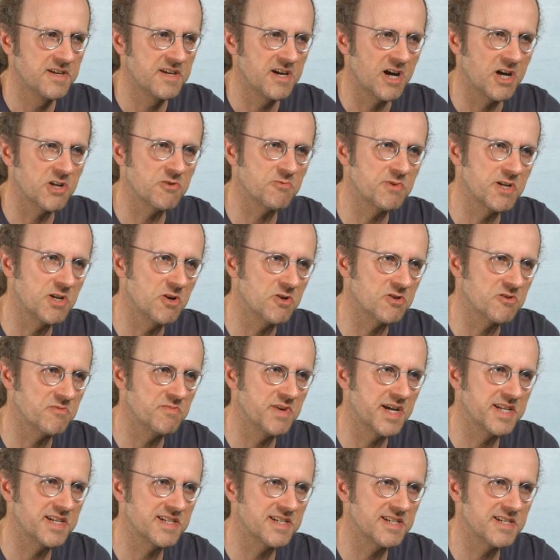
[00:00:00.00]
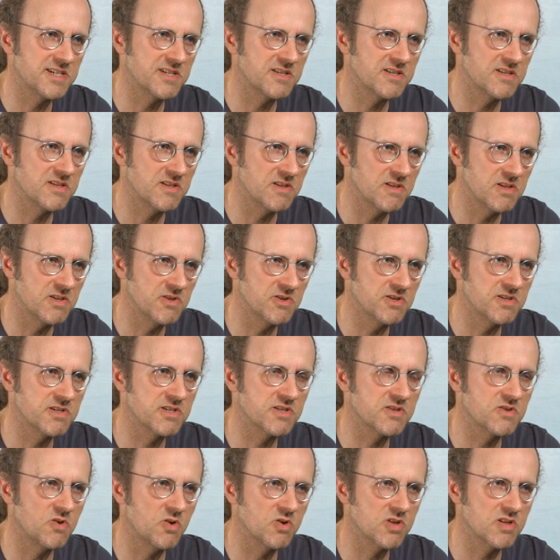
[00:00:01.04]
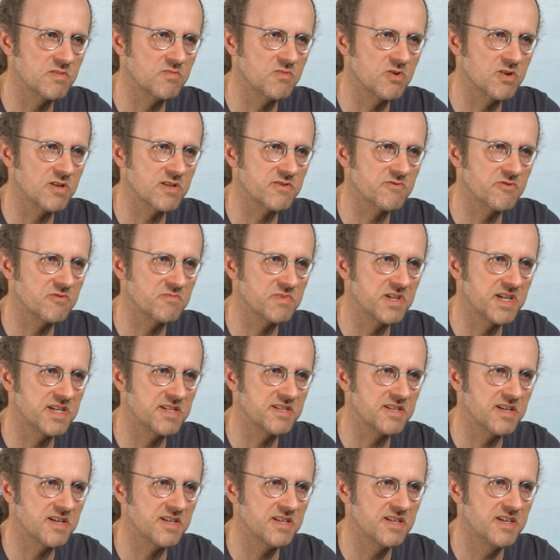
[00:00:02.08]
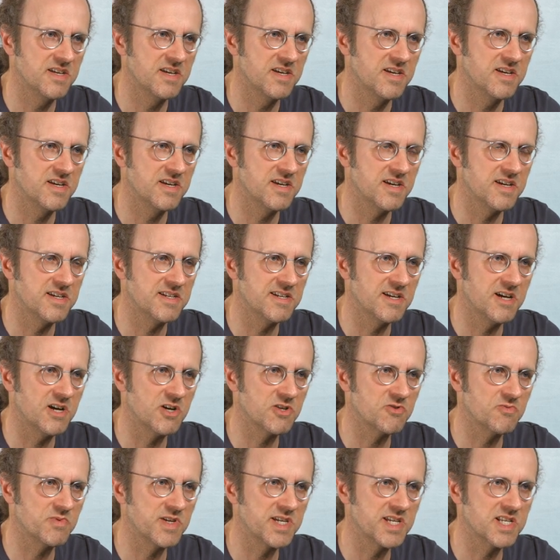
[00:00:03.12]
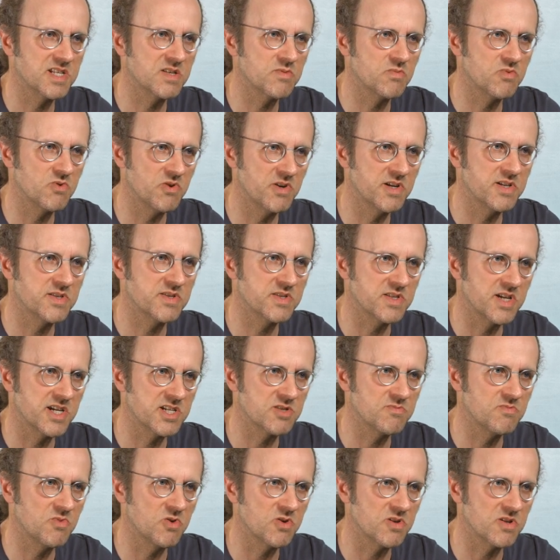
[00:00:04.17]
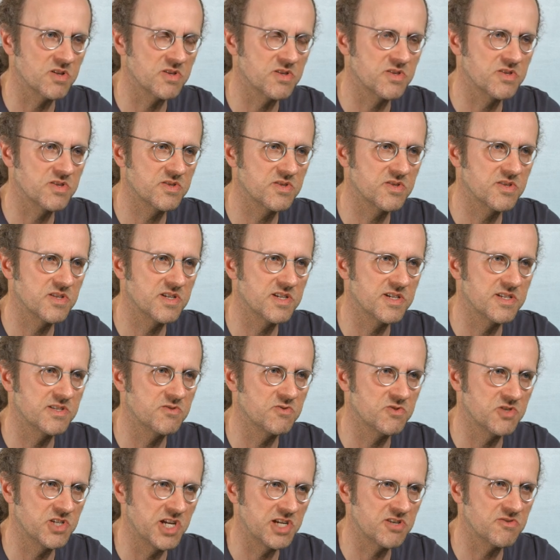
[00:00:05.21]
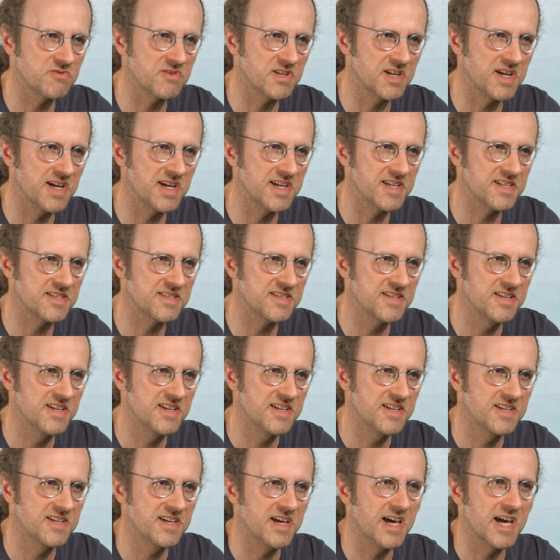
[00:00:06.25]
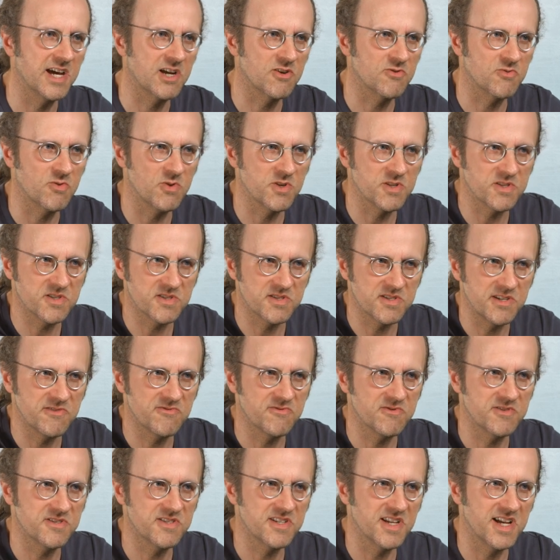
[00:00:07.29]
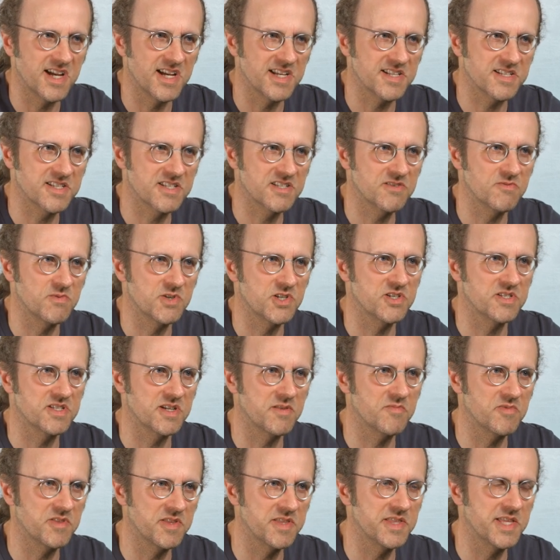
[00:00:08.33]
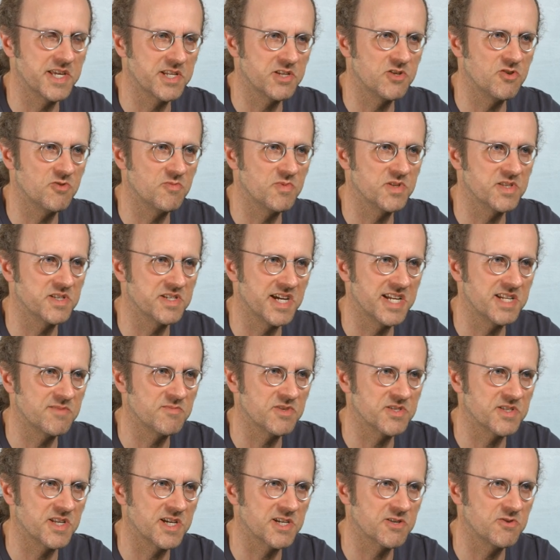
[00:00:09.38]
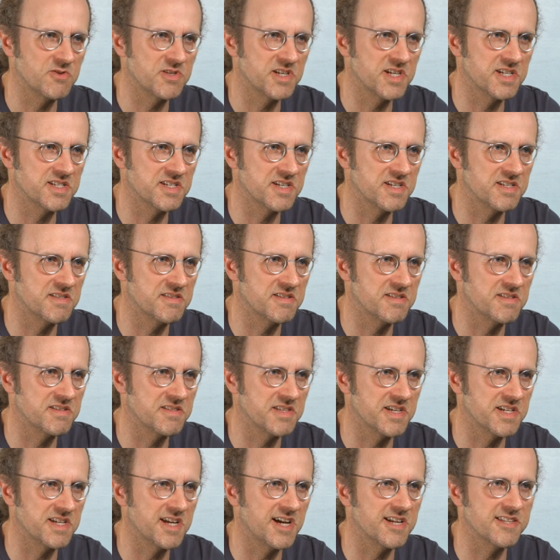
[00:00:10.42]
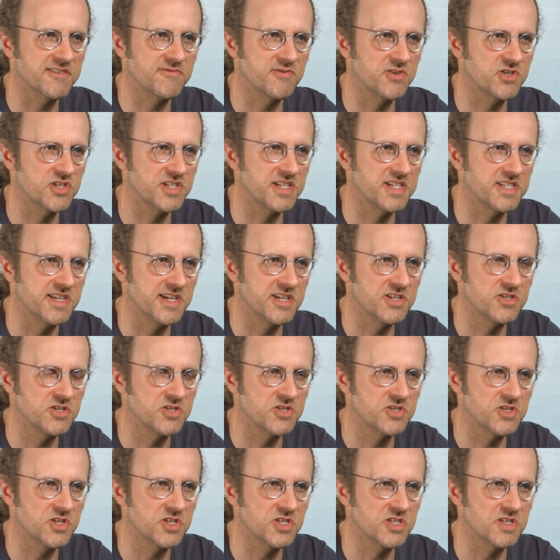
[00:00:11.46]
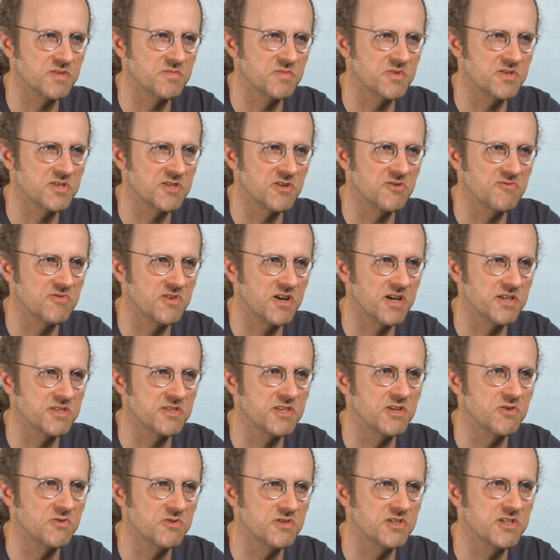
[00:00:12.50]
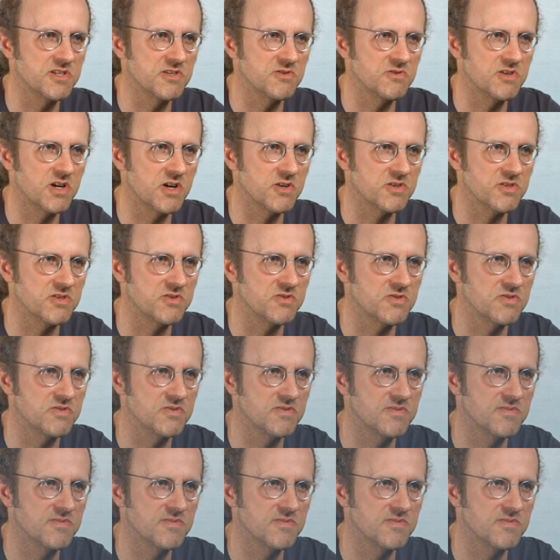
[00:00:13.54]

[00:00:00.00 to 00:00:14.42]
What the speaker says: How do we automatically learn causal models from data, and how do we exploit such models to generalize across different tasks, which is something that humans and animals are good at and that artificial intelligence systems so far don't know how to do.